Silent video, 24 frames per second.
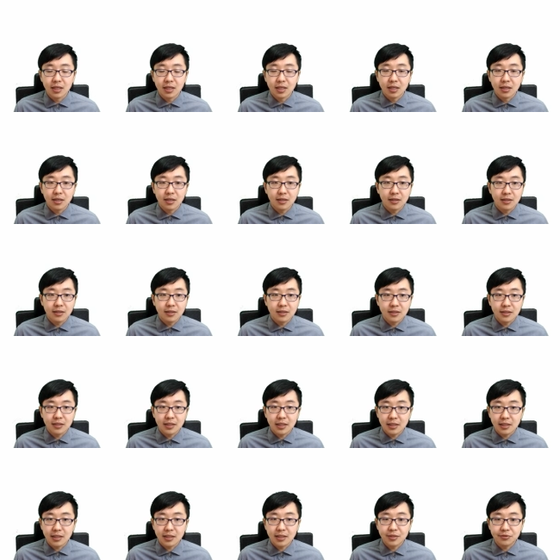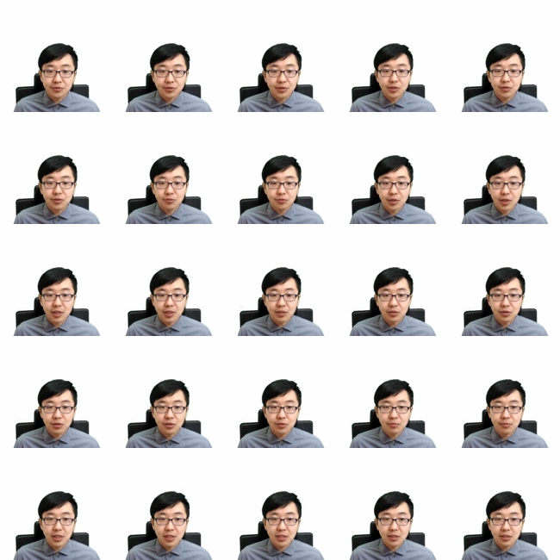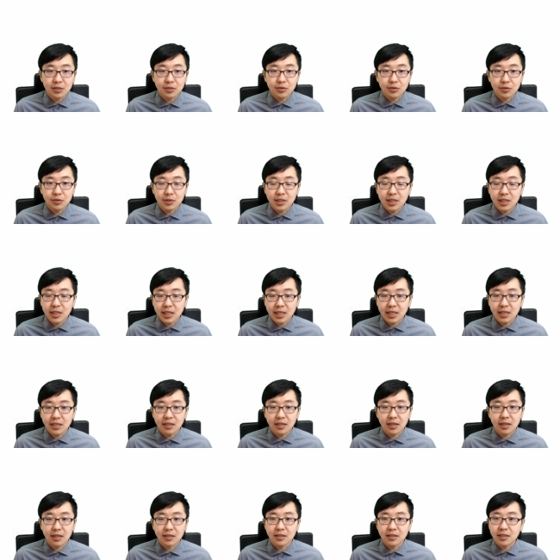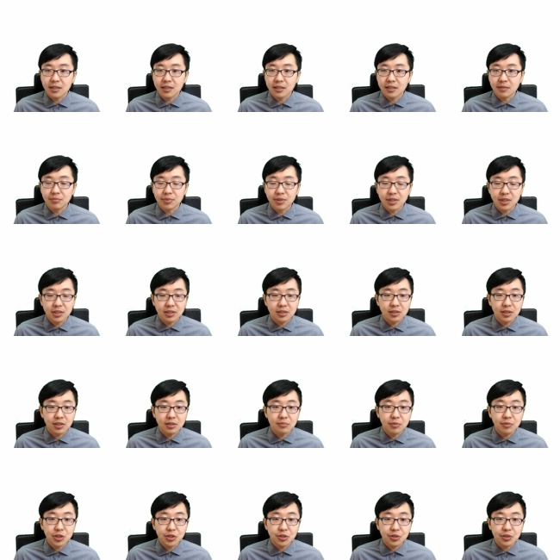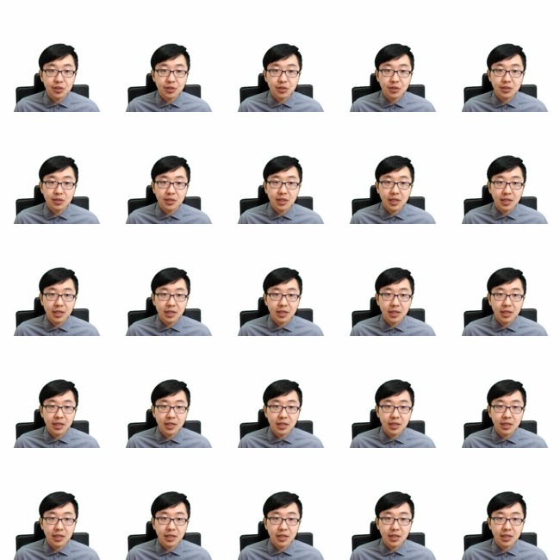That is reason why you'd better to click the pre-study material.